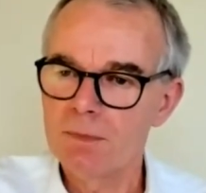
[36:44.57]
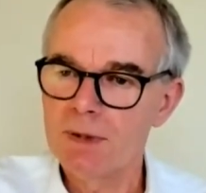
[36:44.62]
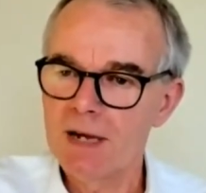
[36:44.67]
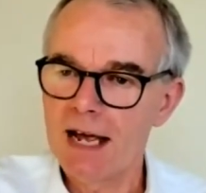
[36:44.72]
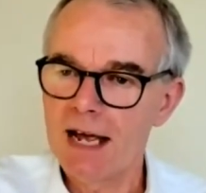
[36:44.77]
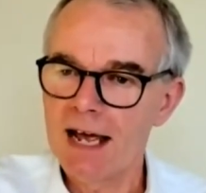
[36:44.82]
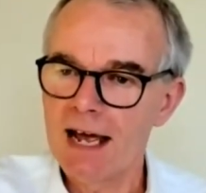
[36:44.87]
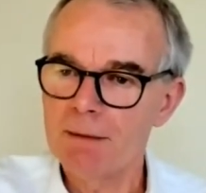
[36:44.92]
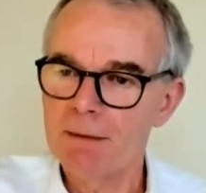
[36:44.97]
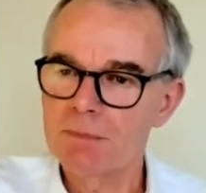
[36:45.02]

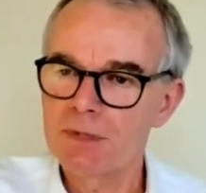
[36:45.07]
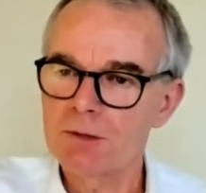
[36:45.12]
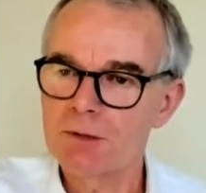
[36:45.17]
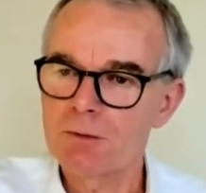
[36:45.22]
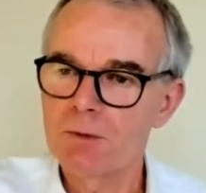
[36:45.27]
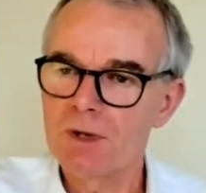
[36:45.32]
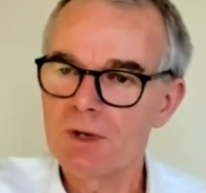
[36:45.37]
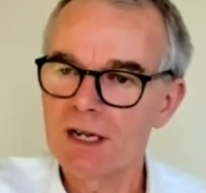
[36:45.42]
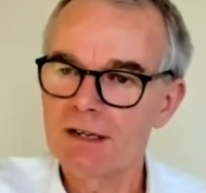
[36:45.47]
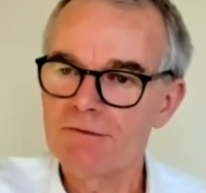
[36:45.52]

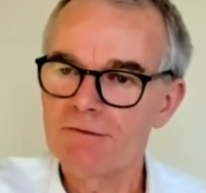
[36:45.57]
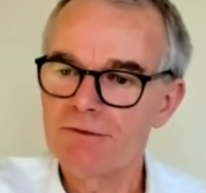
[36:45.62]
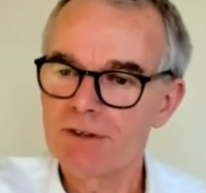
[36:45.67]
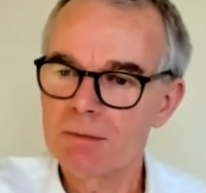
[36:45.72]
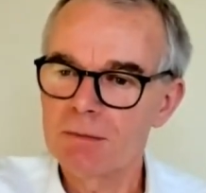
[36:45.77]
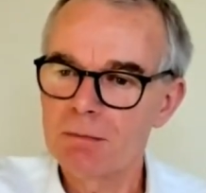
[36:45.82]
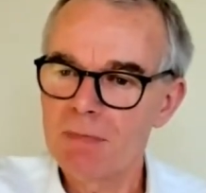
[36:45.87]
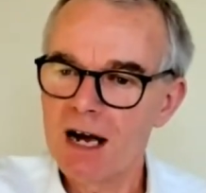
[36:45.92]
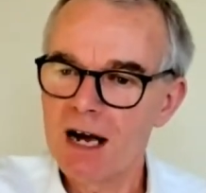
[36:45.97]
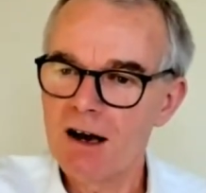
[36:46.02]
perhaps one for
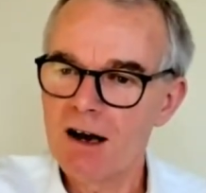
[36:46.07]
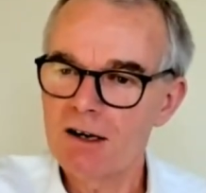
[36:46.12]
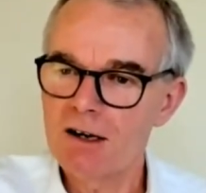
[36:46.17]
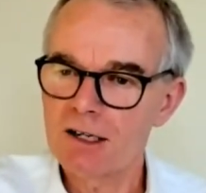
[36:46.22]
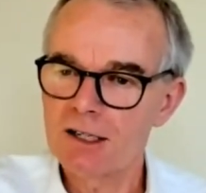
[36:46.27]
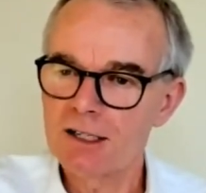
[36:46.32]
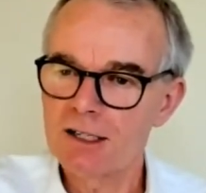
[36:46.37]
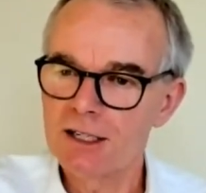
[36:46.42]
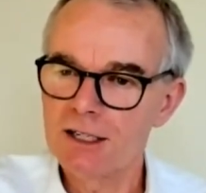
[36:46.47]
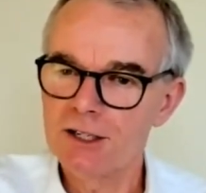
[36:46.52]

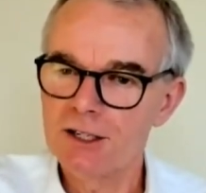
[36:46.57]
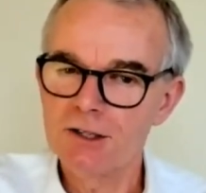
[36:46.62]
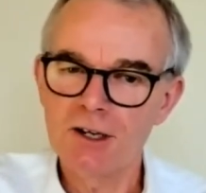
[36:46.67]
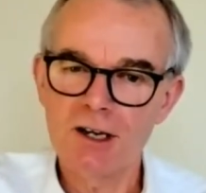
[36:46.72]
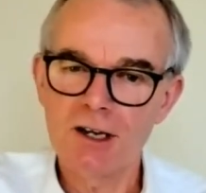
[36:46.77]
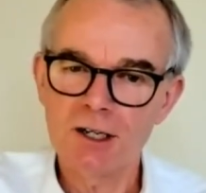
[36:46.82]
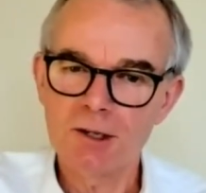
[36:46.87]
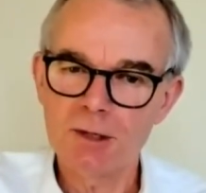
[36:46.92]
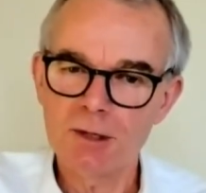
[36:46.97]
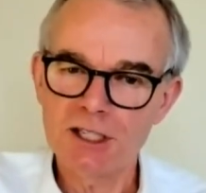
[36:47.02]
Marc. You
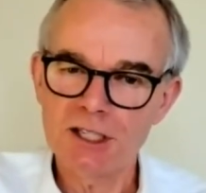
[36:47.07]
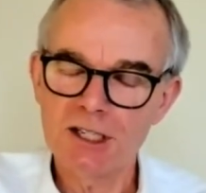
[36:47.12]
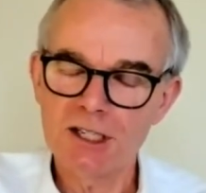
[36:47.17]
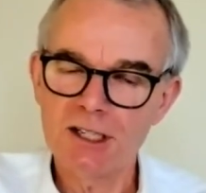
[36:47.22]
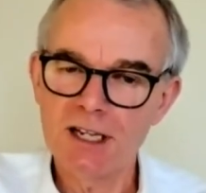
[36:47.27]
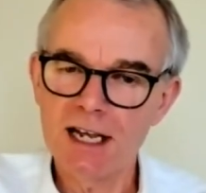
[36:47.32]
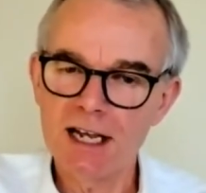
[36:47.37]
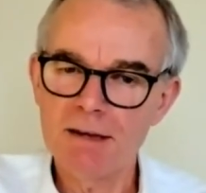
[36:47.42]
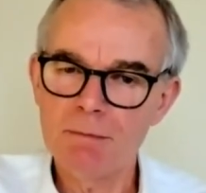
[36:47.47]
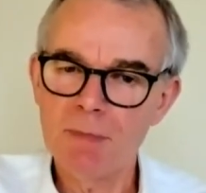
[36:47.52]
got a
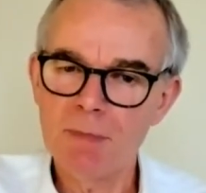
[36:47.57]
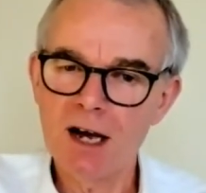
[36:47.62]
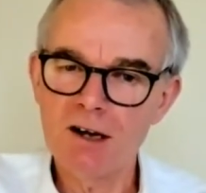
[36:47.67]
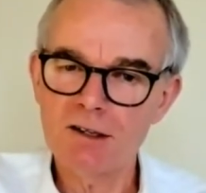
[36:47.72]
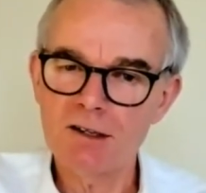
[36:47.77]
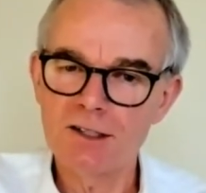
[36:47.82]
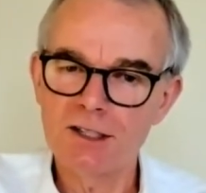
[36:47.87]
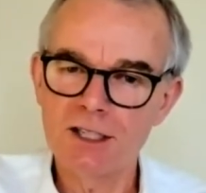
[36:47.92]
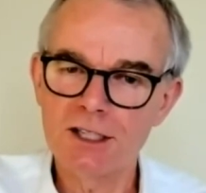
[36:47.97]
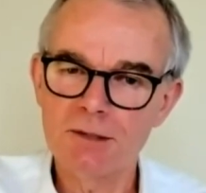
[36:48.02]
question there,
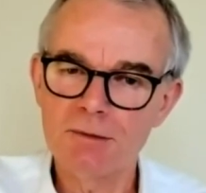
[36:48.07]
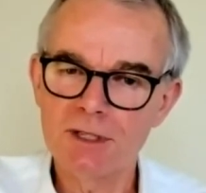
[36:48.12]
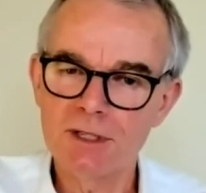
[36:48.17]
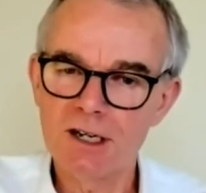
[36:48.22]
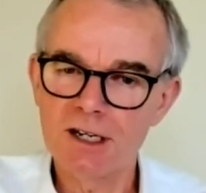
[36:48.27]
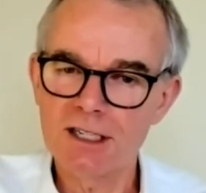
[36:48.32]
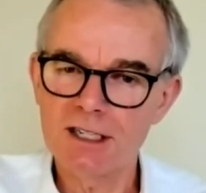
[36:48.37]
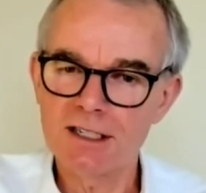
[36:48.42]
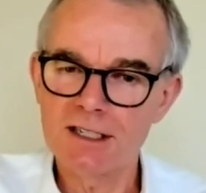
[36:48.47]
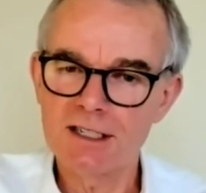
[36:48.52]
Marc, that you would
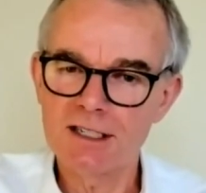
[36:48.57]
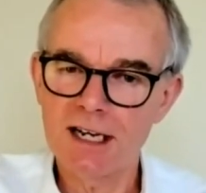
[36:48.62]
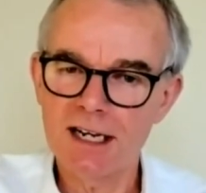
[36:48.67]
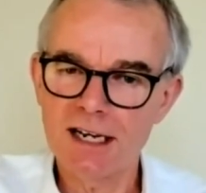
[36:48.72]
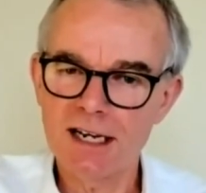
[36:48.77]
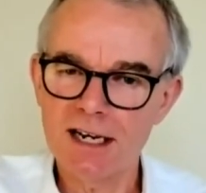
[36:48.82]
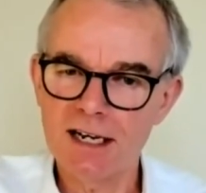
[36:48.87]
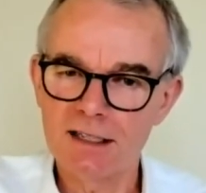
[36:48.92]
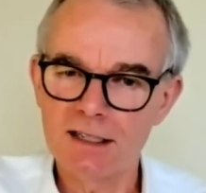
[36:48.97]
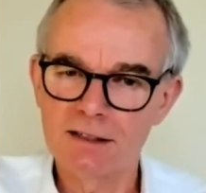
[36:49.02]
like to
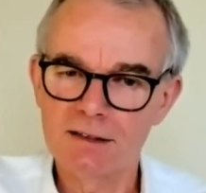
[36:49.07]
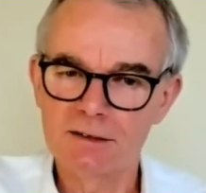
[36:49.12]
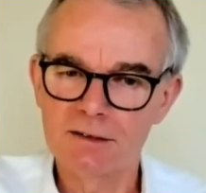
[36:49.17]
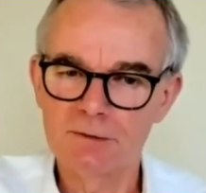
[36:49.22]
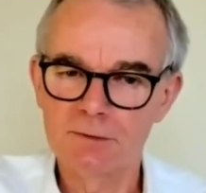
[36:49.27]
take?